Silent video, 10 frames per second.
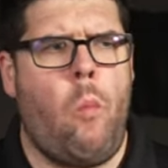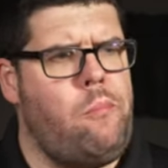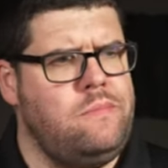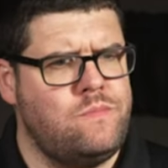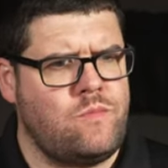
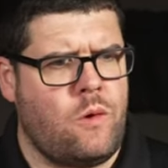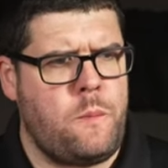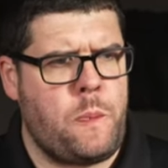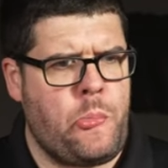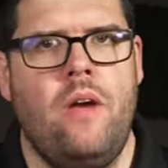Mmm,
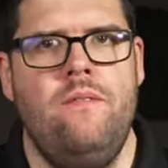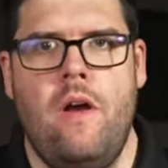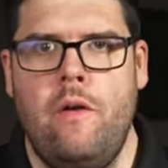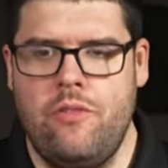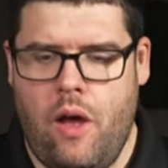
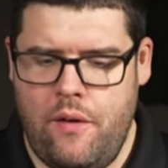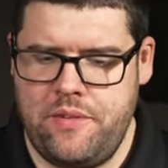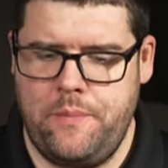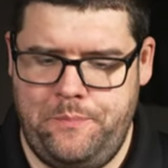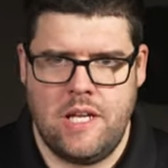very
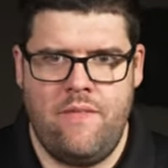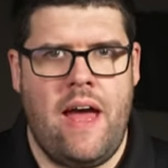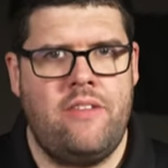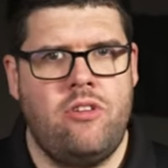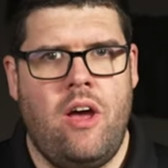soft. And
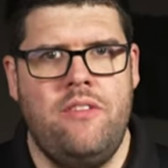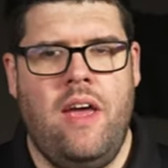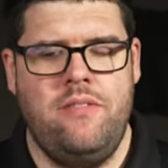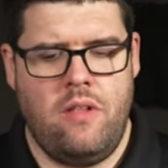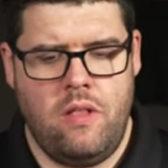that sauce
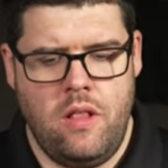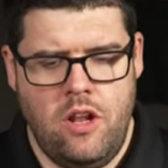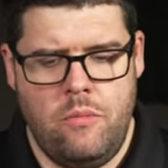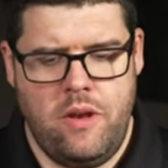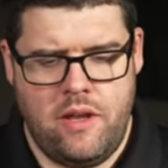has a
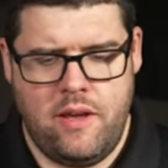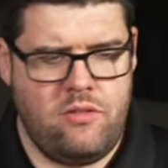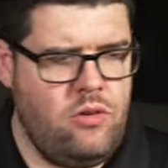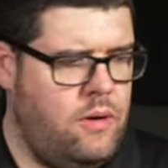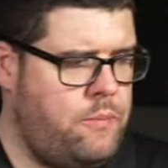little bit of
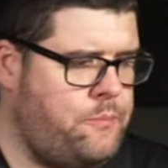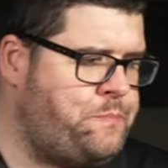kick to it.